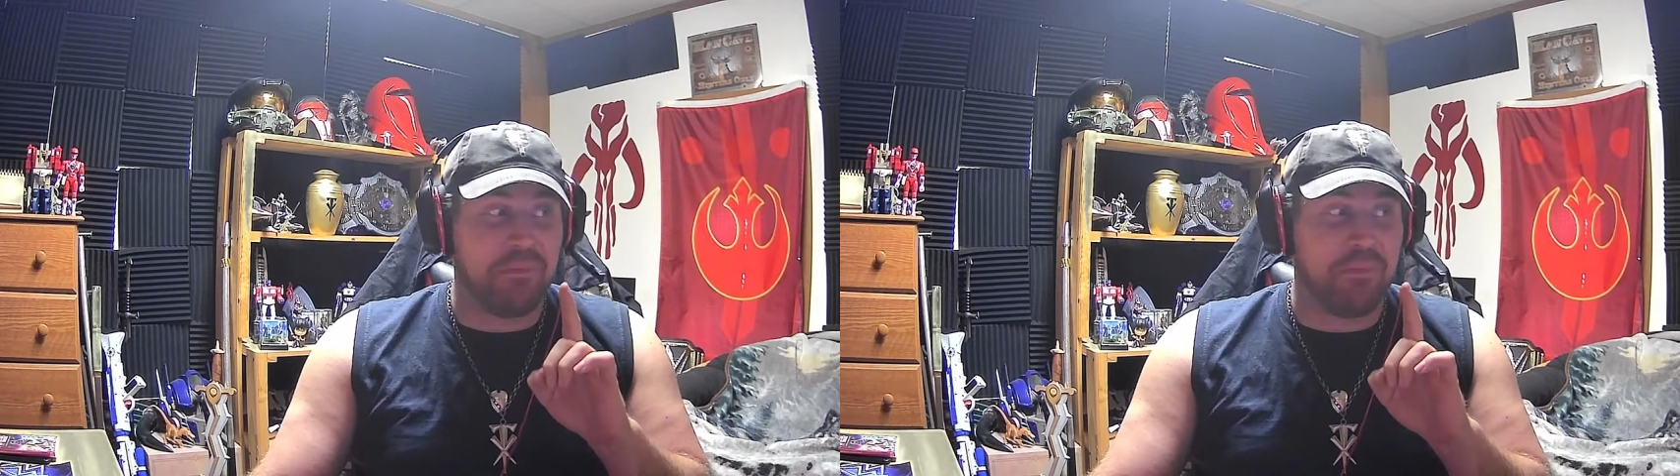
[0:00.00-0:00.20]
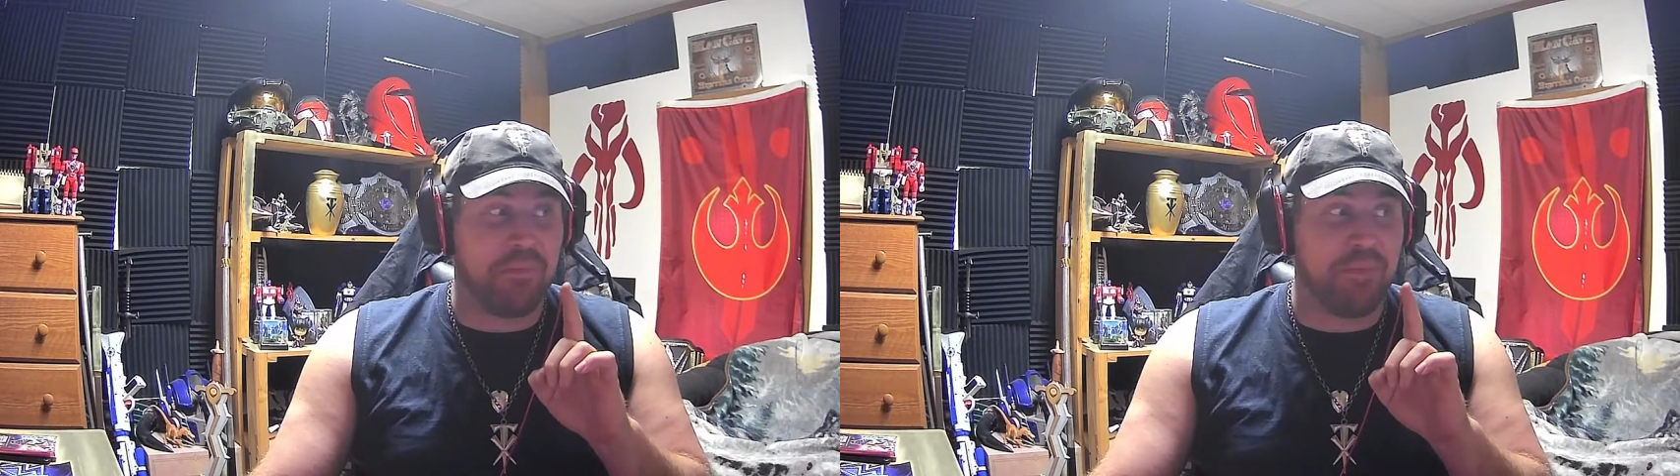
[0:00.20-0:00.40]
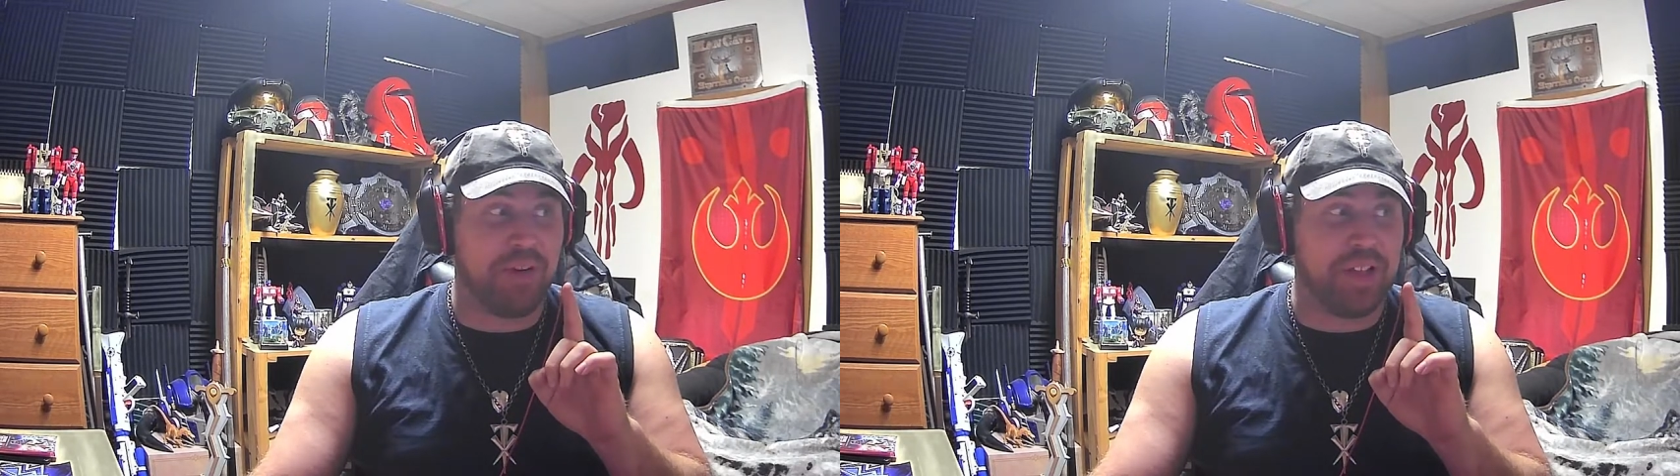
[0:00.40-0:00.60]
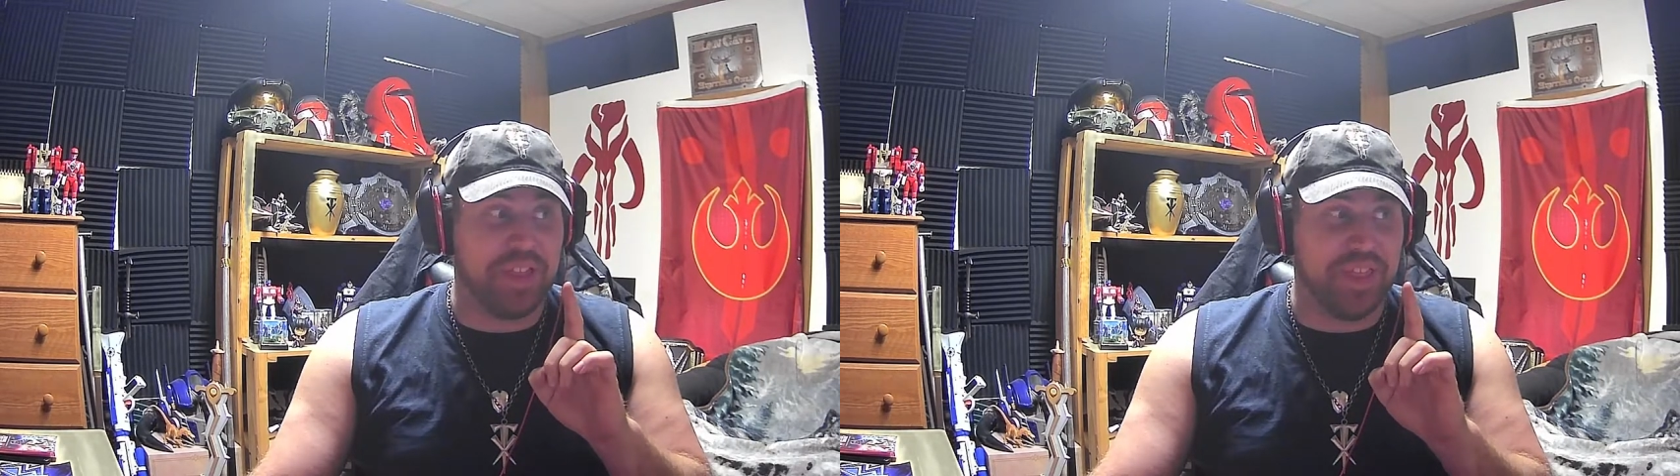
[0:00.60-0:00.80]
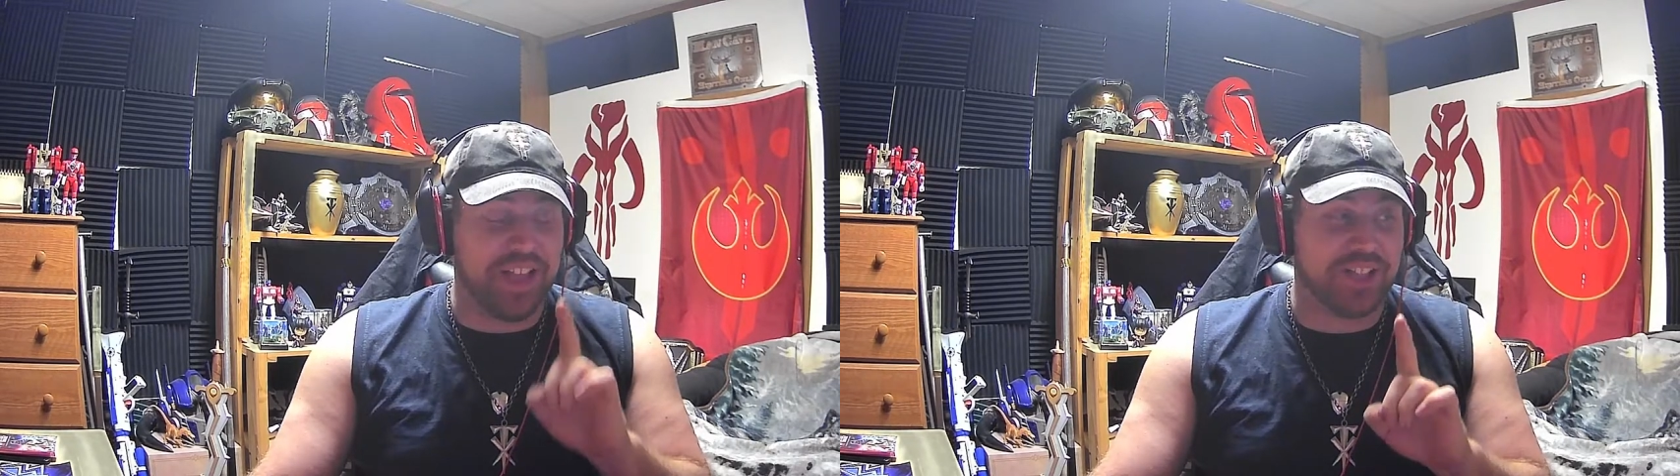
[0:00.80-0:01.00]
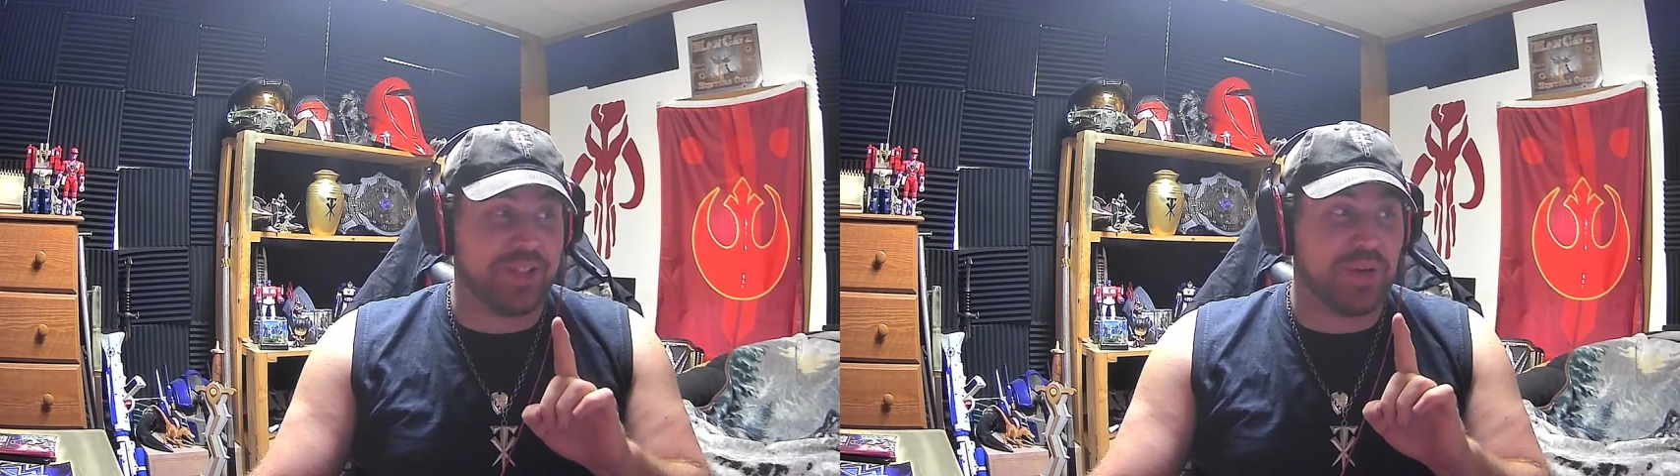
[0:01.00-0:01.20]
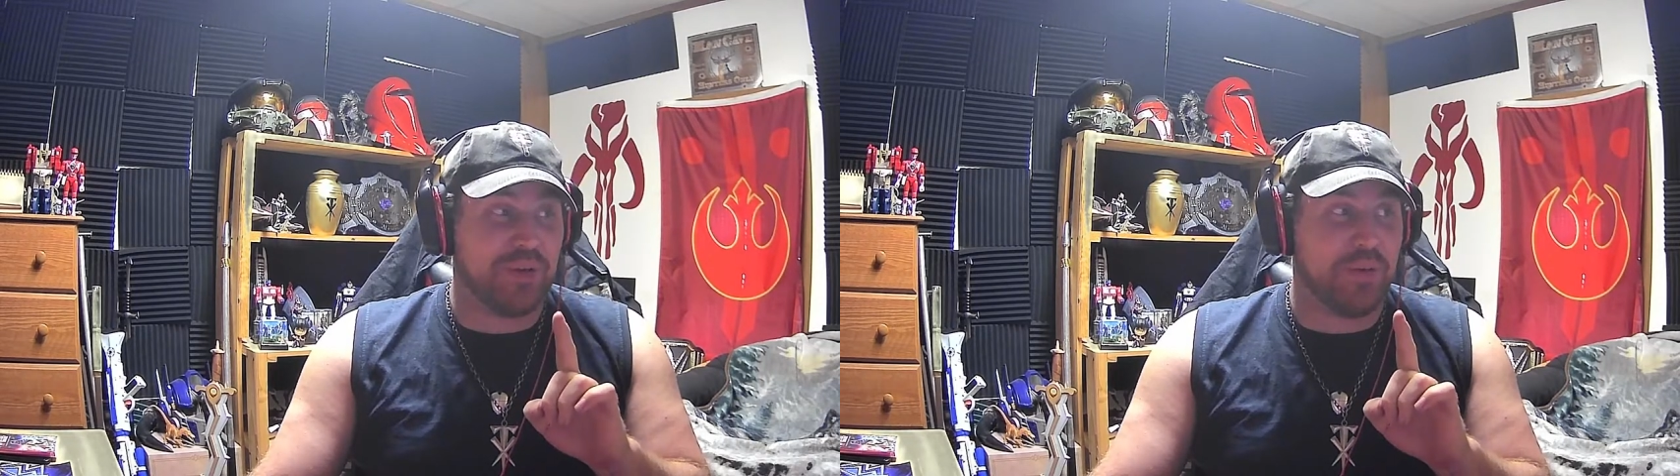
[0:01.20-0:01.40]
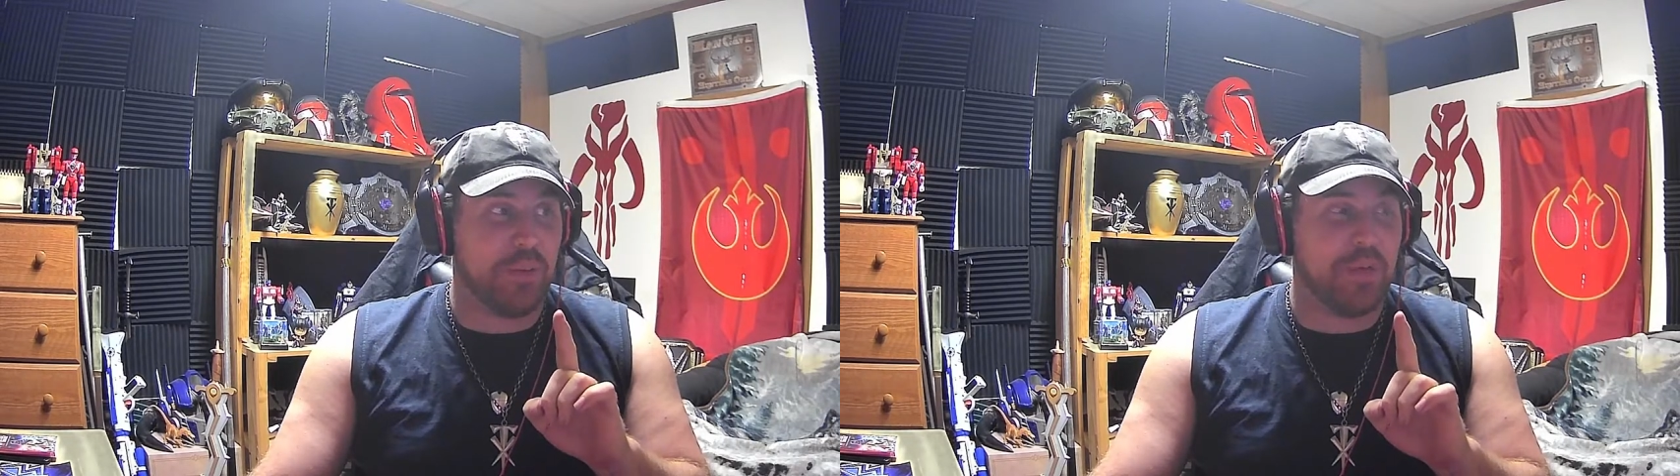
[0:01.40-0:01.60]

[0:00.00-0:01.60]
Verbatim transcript: But this, oh,